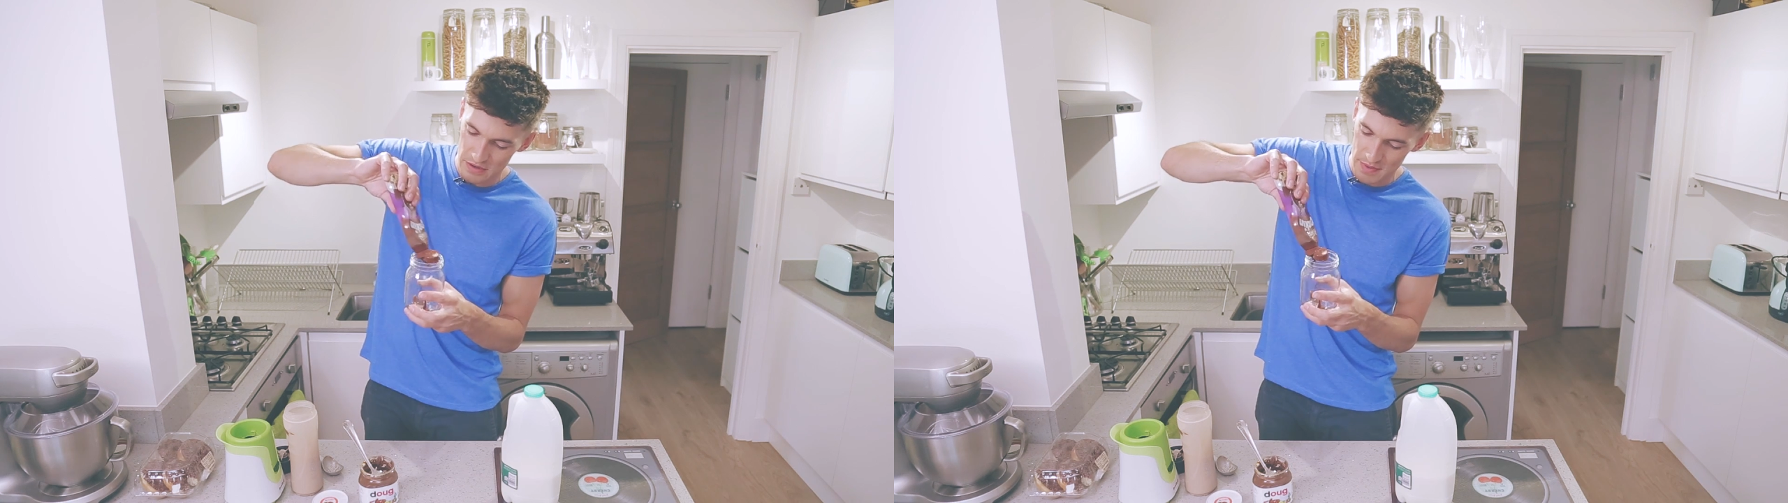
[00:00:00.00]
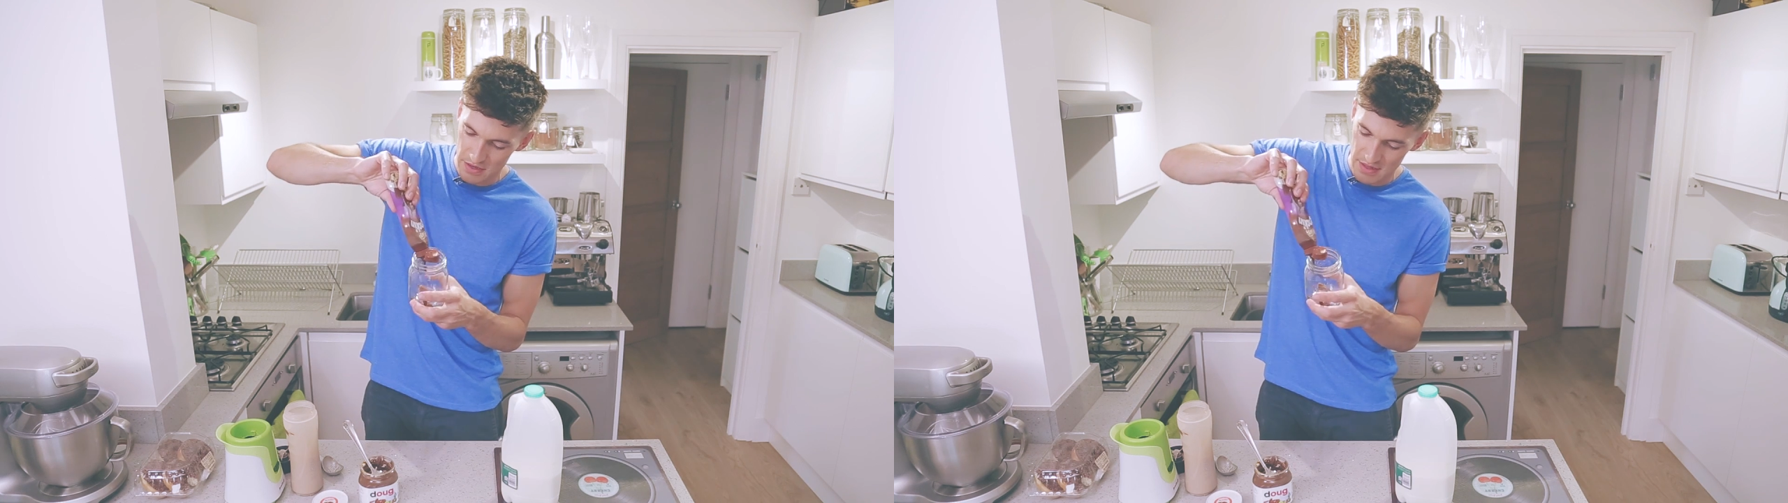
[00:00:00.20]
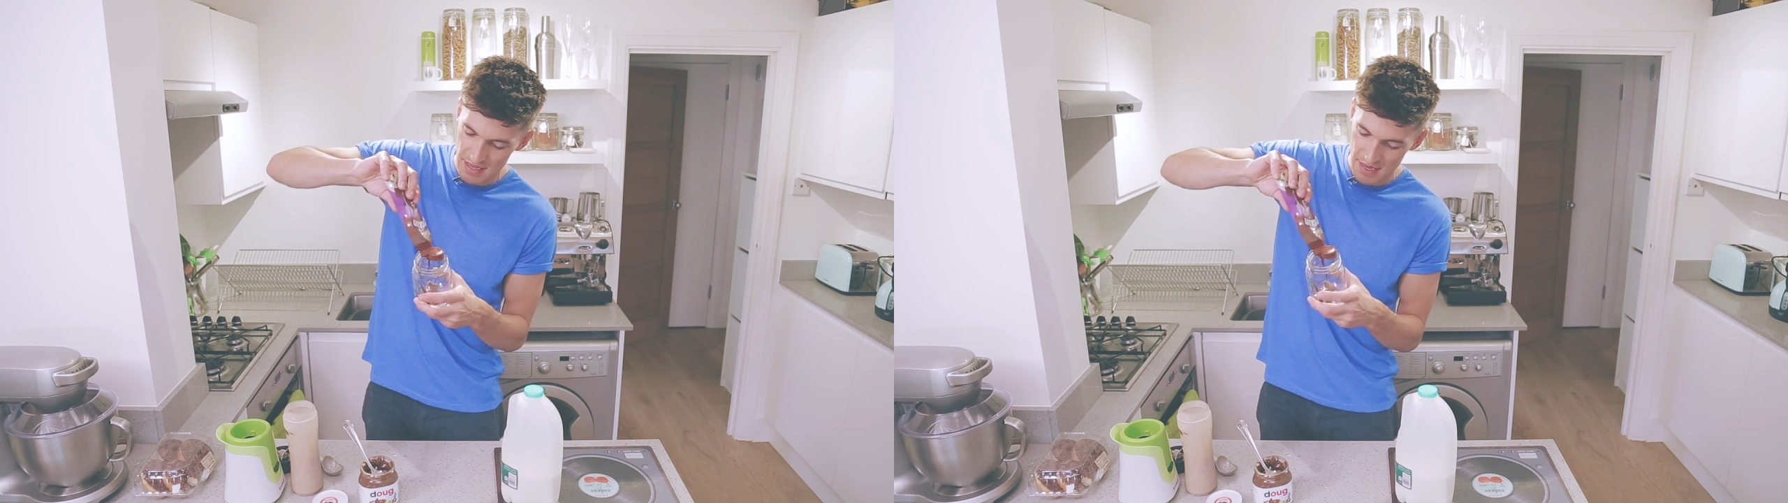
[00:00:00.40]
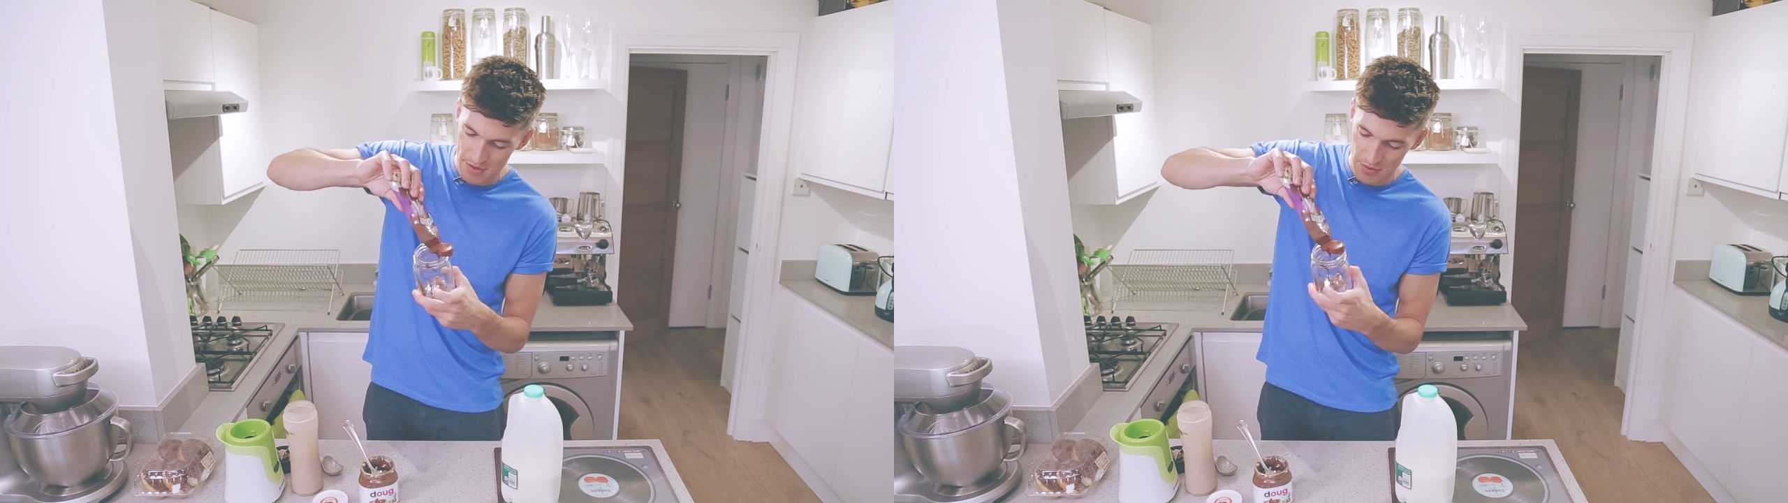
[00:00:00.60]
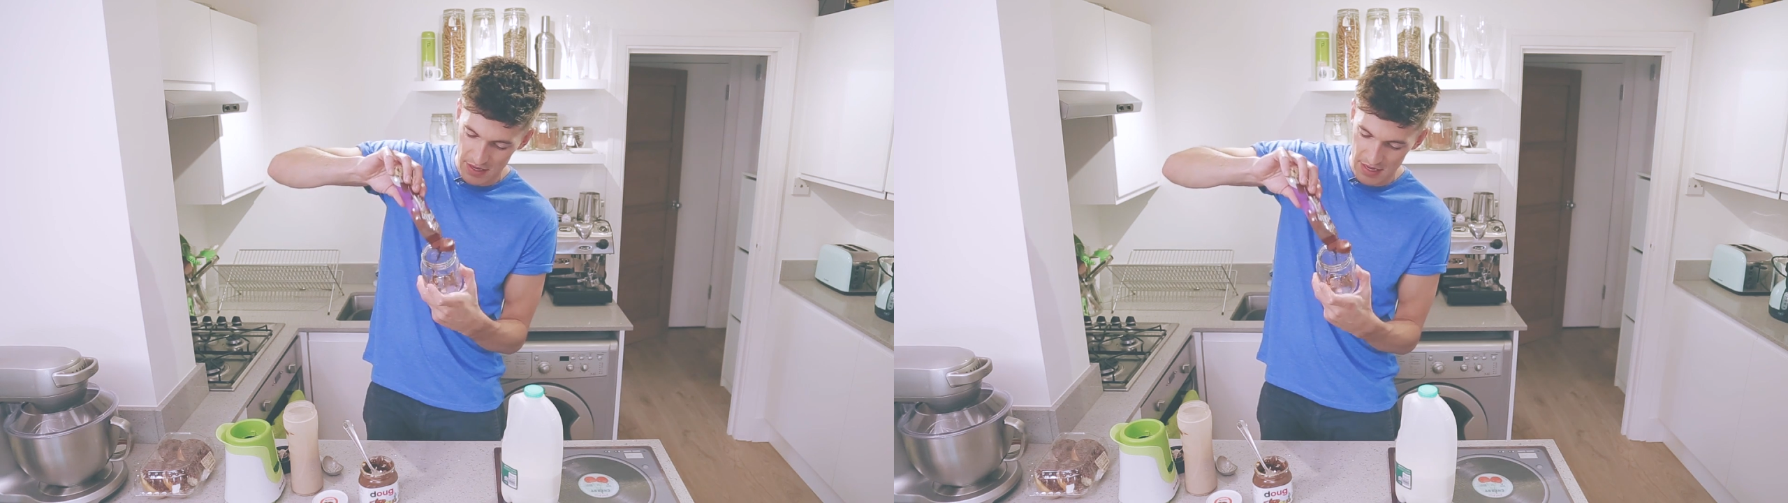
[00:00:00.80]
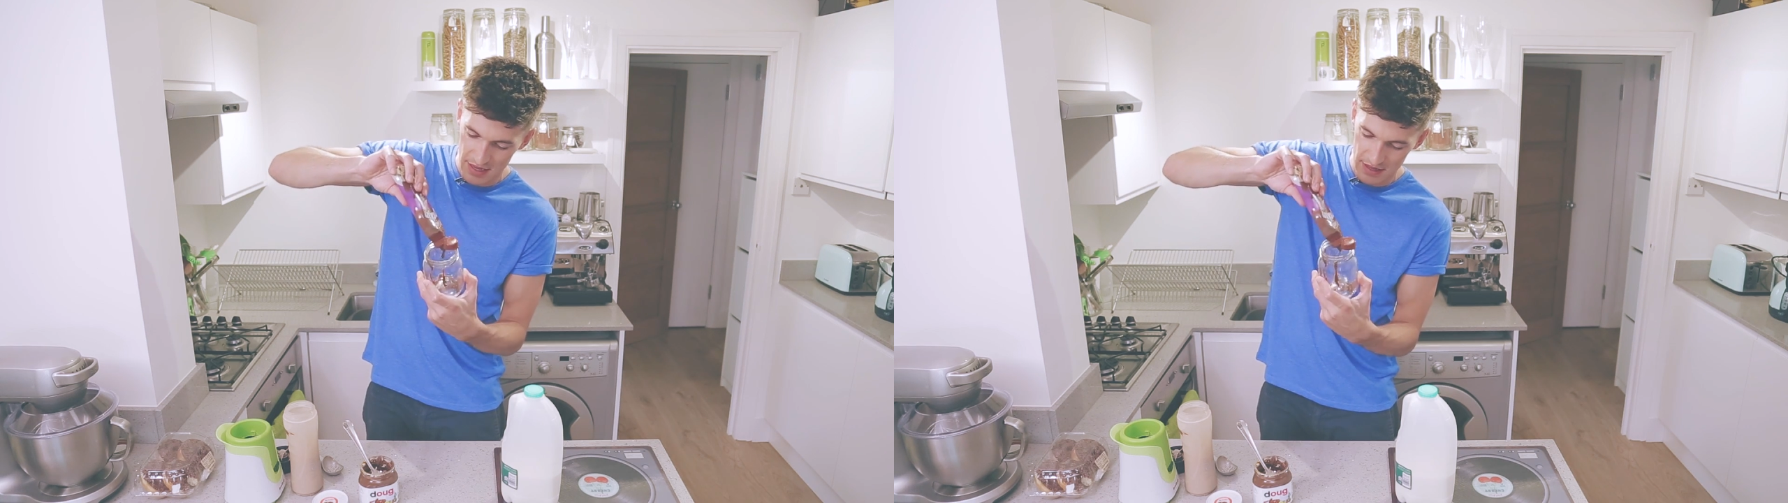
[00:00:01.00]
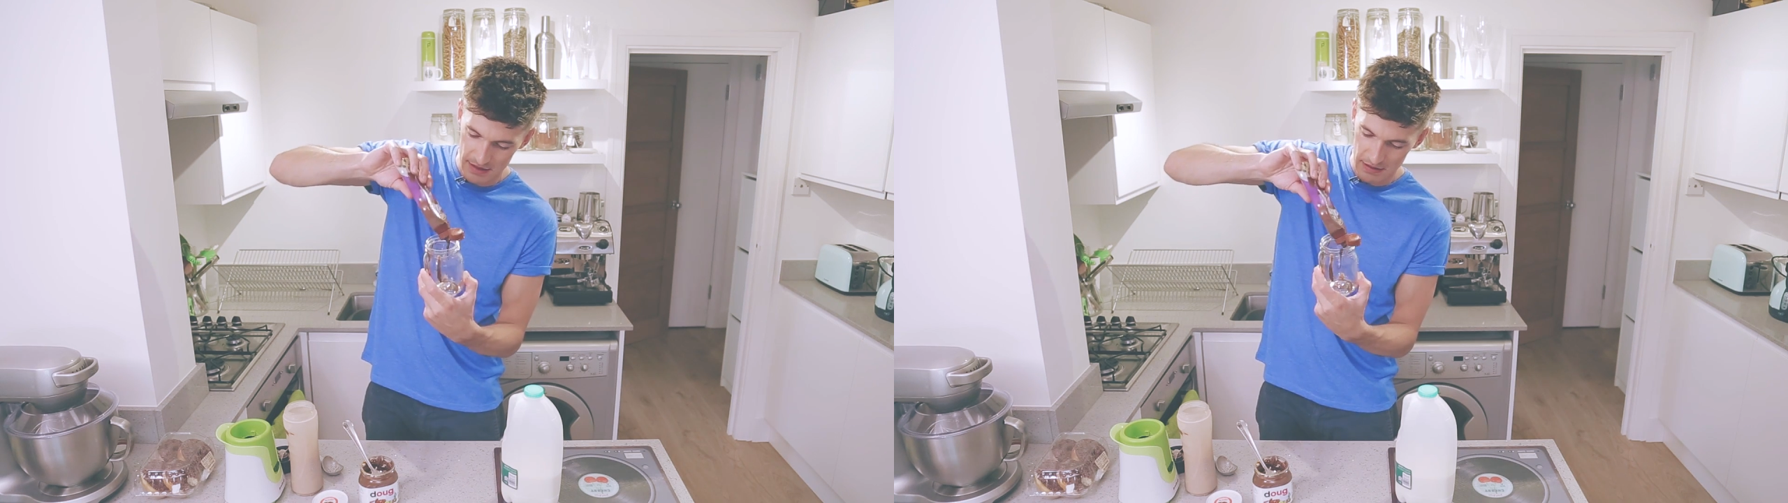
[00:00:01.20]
Oh my god, that came out quickly.